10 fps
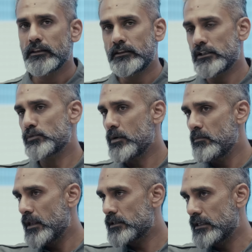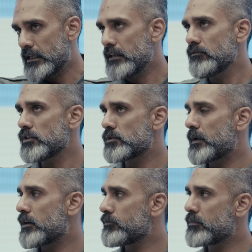This one makes an even
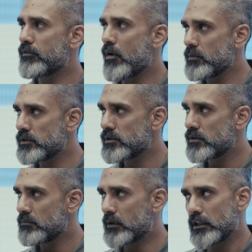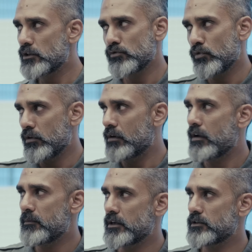spread of performance, but there's no real
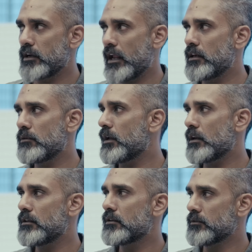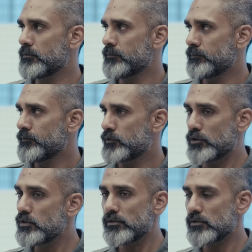vibration anywhere either. So
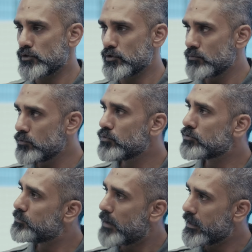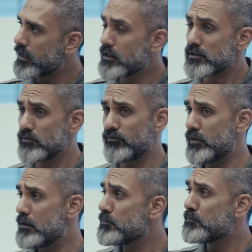this is a smooth bike. It doesn't
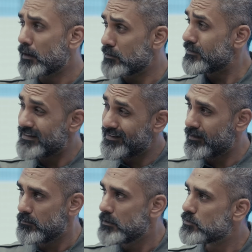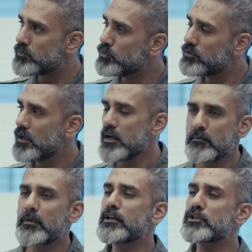feel buttery, creamy smooth,
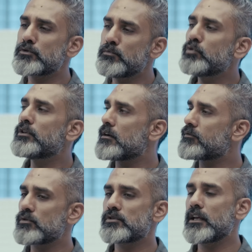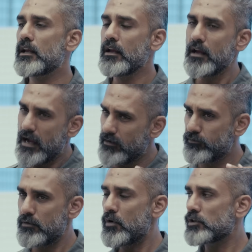but it's smooth enough to say, I'm
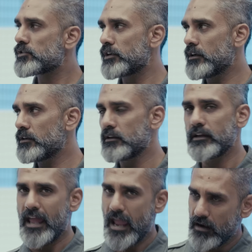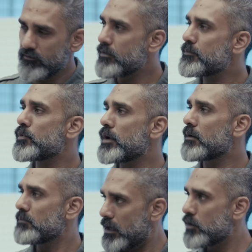from Austria and from Pune,
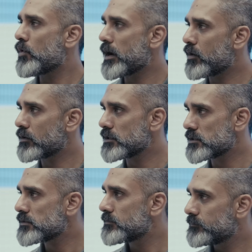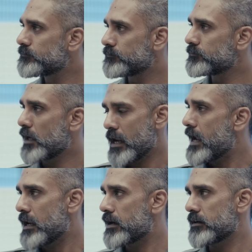but I know I got this. So I
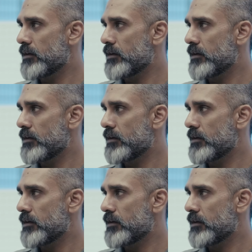like it.